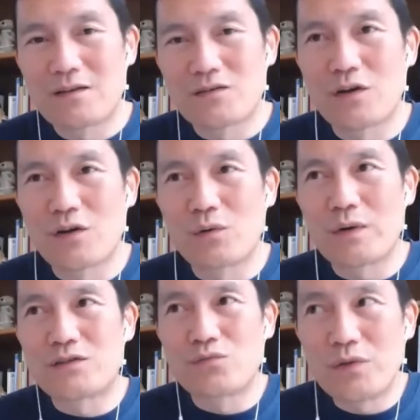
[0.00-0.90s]
So
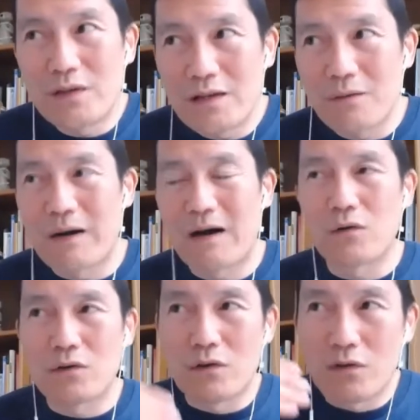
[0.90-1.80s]
it's really
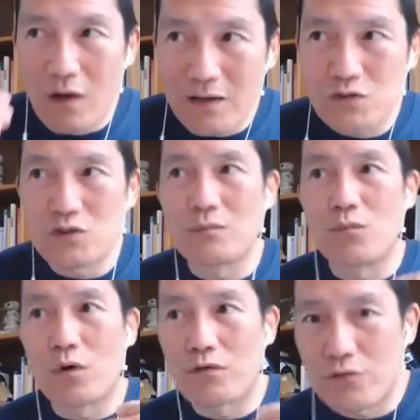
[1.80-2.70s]
about launching
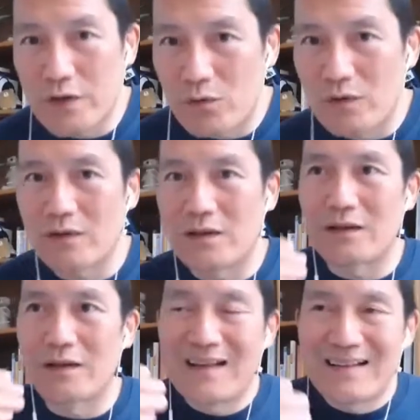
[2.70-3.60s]
more frequently